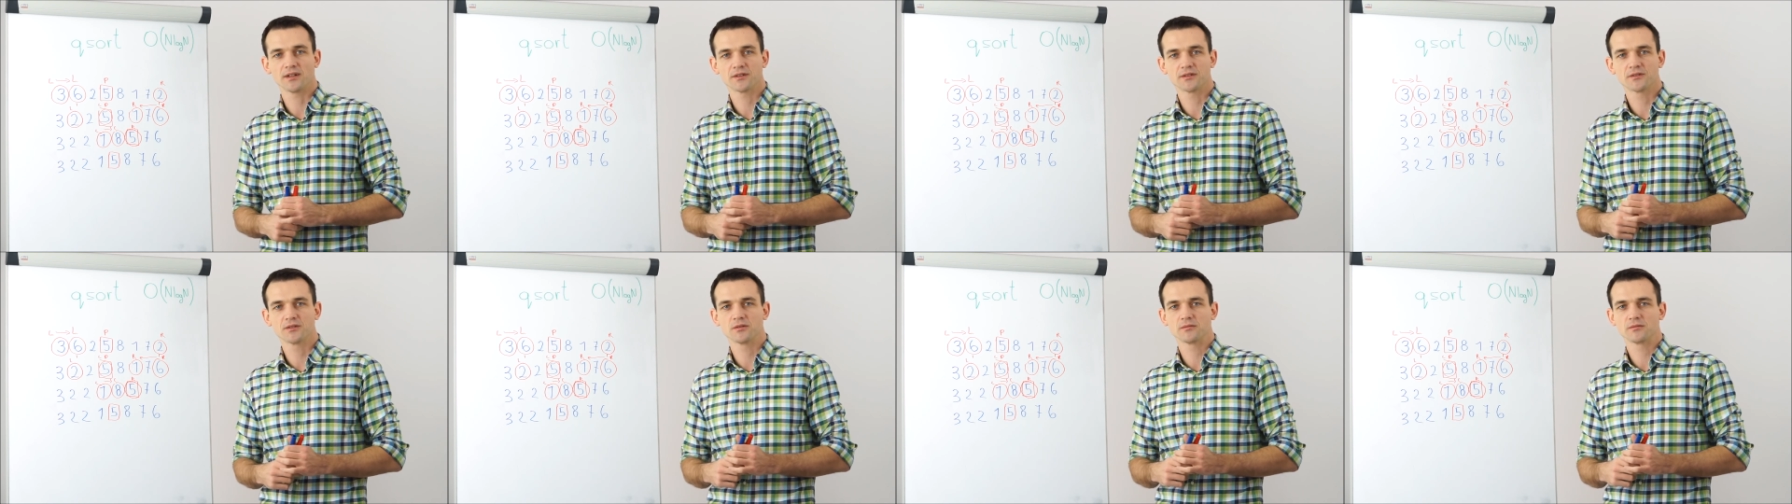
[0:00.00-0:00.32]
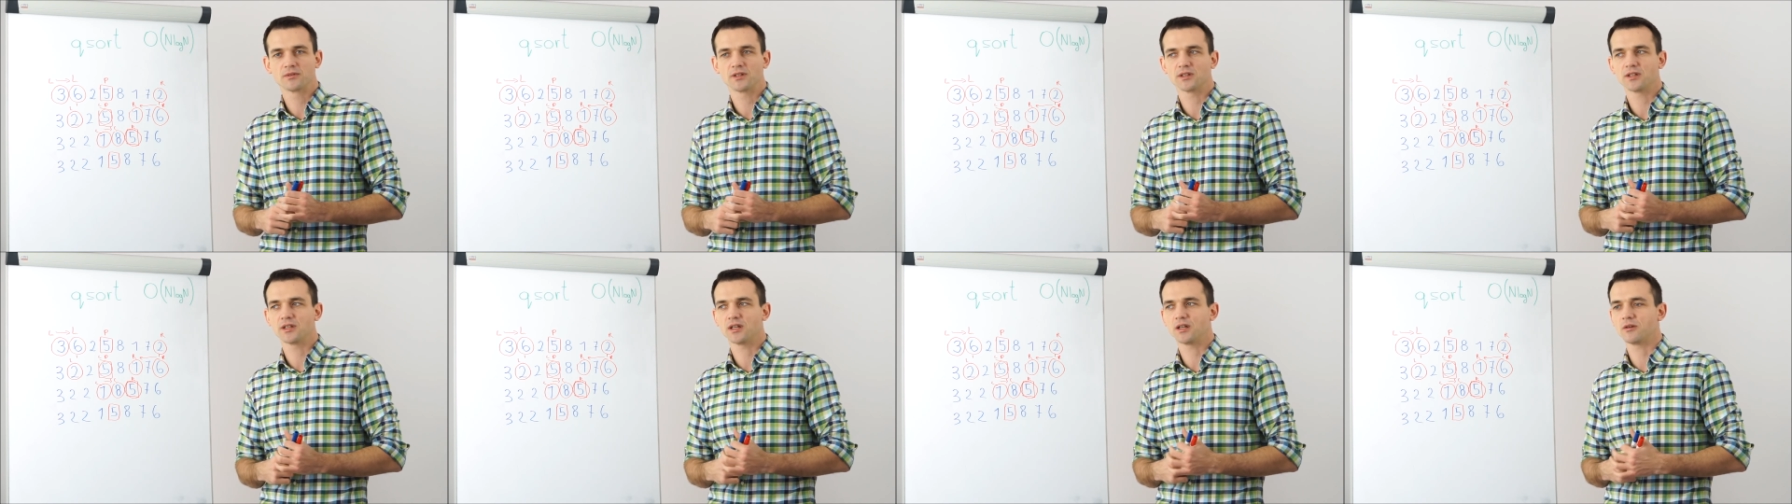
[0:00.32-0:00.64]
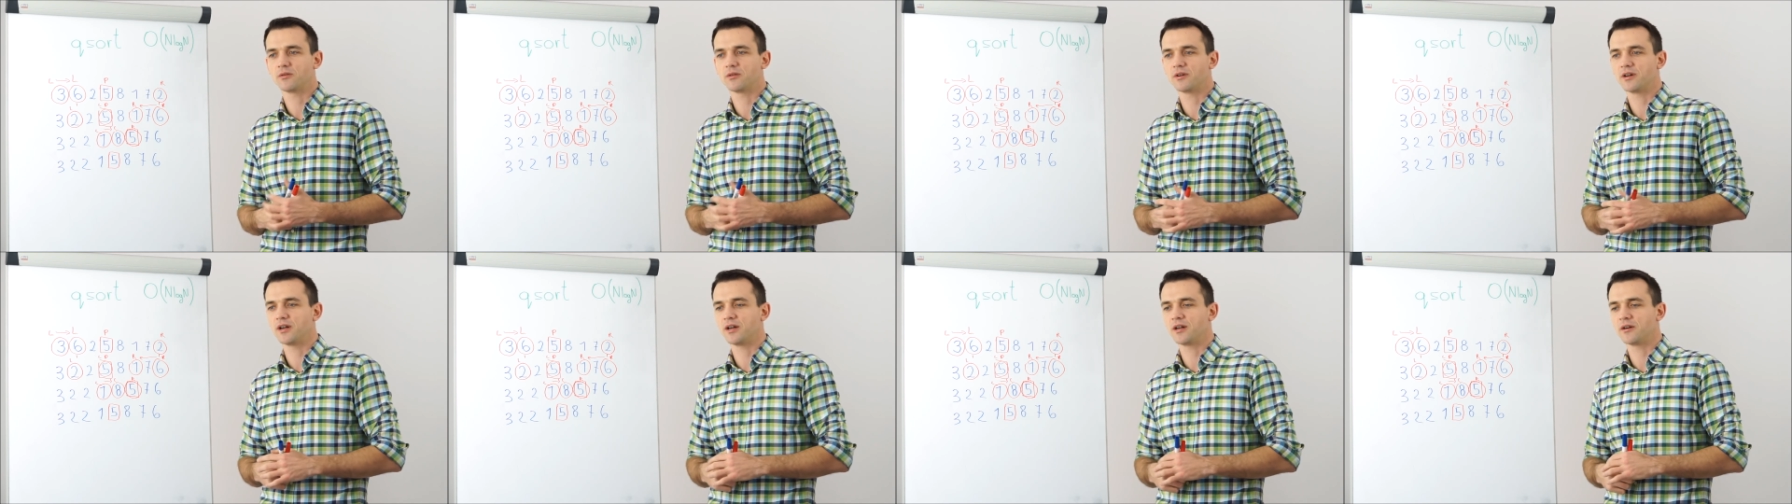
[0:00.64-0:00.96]
assume that
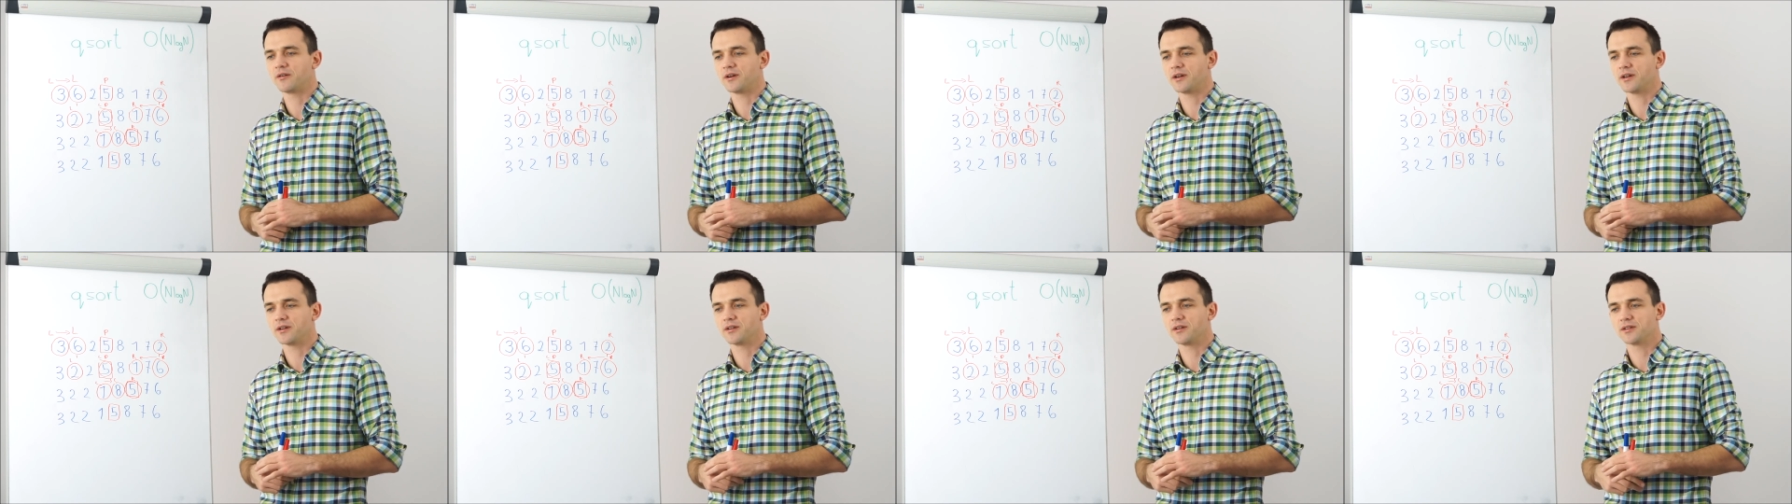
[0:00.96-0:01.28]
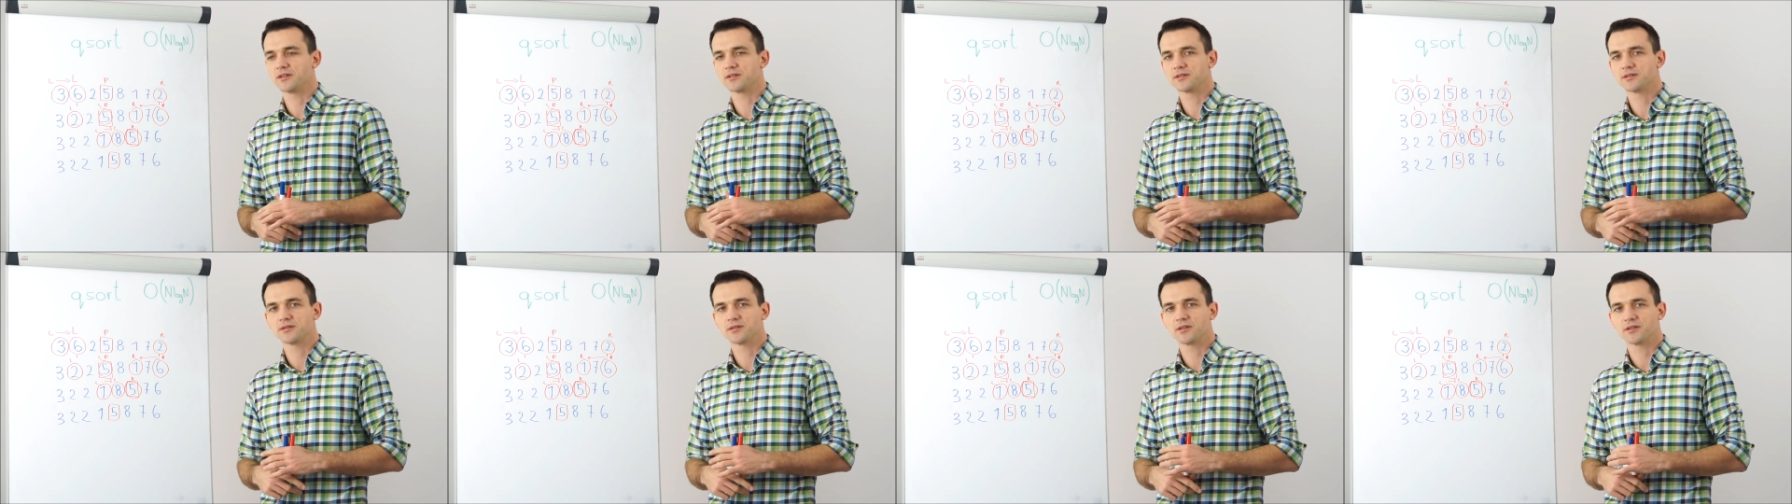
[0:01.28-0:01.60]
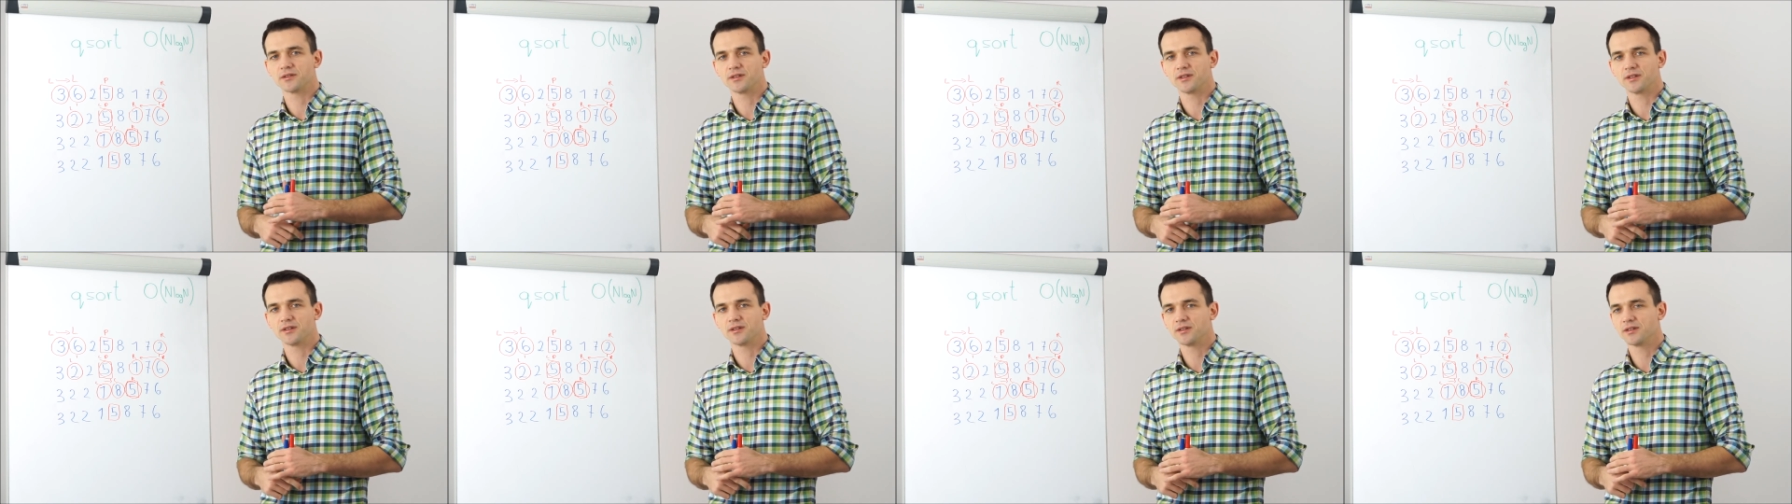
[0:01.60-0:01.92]
our array got
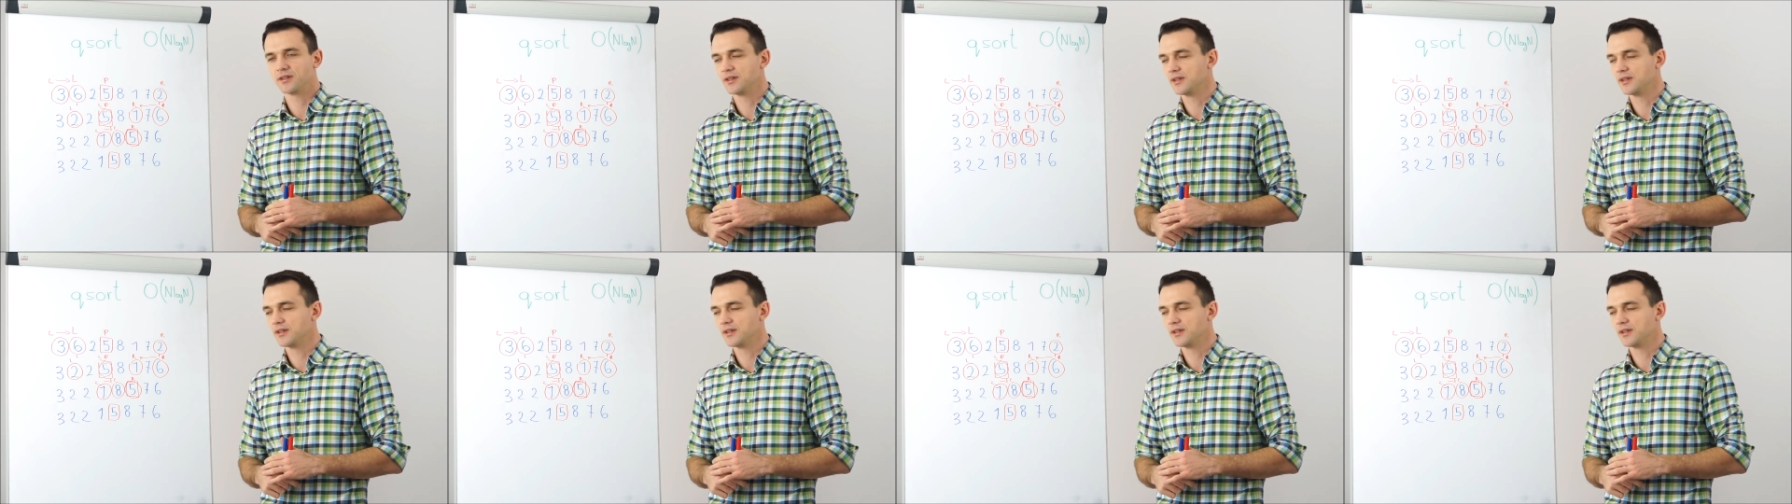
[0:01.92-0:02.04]
sorted.